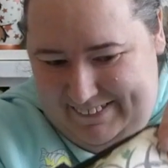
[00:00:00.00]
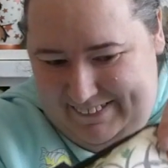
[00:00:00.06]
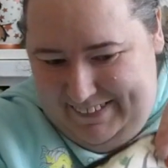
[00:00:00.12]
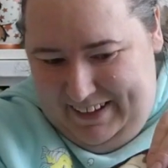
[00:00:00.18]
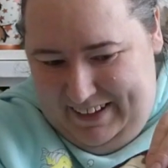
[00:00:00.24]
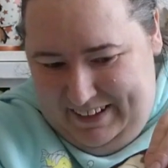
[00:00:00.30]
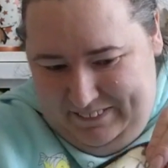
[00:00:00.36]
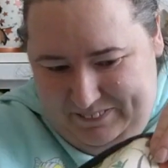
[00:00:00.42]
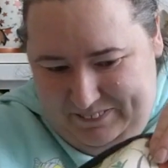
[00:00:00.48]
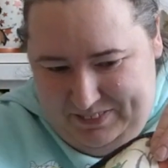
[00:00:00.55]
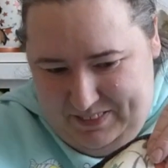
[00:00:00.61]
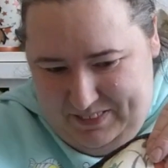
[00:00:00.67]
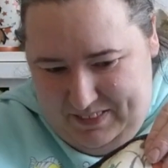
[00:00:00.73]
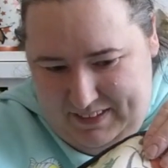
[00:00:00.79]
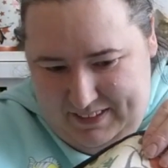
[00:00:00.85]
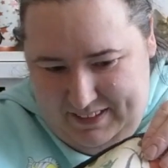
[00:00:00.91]
Yeah.
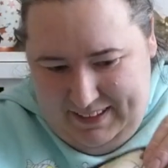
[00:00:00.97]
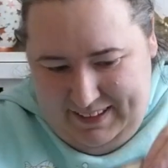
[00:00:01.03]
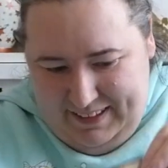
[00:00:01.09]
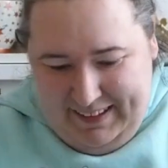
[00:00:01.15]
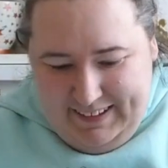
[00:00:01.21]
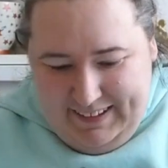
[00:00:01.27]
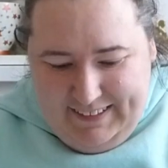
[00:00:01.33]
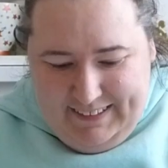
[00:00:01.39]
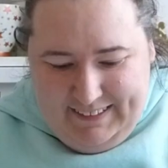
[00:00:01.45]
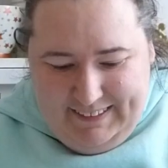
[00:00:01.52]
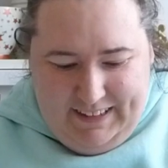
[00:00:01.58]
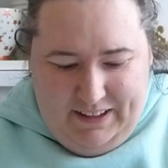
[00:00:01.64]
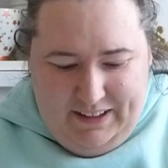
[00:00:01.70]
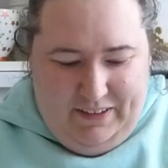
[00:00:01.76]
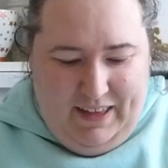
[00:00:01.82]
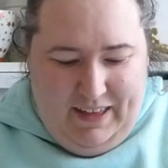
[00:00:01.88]

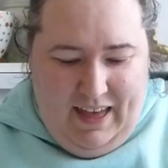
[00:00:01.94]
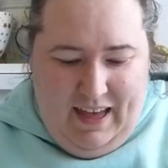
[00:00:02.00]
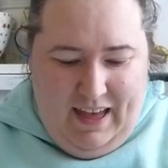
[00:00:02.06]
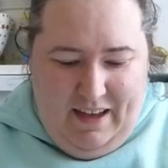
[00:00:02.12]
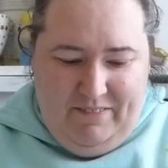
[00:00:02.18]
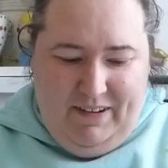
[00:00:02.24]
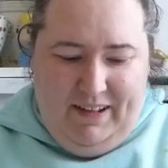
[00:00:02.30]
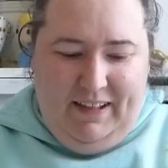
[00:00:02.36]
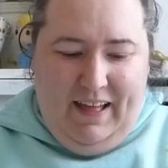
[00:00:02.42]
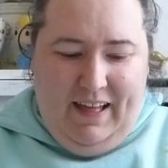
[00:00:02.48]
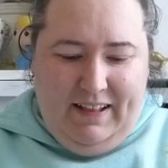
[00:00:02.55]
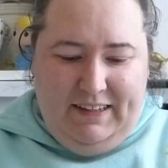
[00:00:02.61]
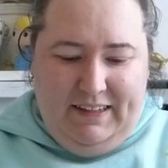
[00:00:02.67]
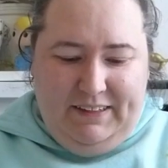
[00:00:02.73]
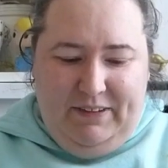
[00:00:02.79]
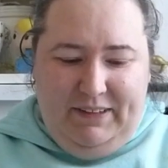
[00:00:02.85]
So yeah, I really
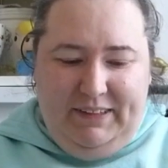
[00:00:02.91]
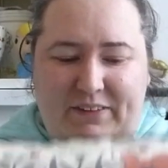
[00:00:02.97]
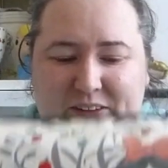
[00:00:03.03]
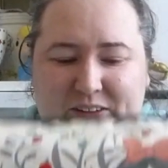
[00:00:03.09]
like this